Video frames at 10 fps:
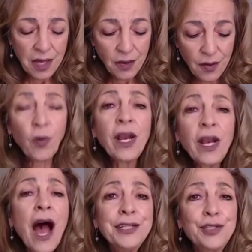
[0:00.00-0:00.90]
What
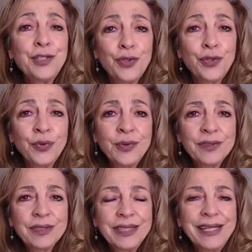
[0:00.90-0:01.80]
I do
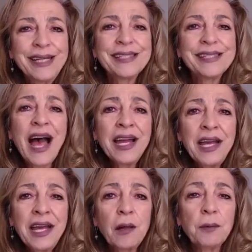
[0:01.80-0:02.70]
is I
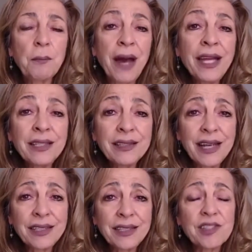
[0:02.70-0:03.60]
help my
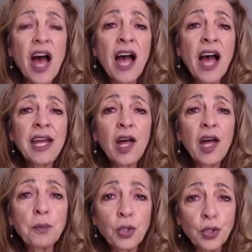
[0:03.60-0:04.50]
clients, I help
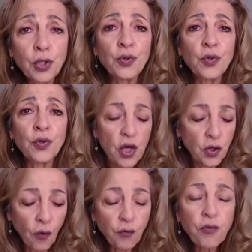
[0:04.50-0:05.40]
you go
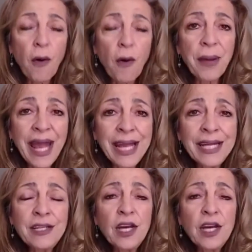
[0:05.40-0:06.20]
from pain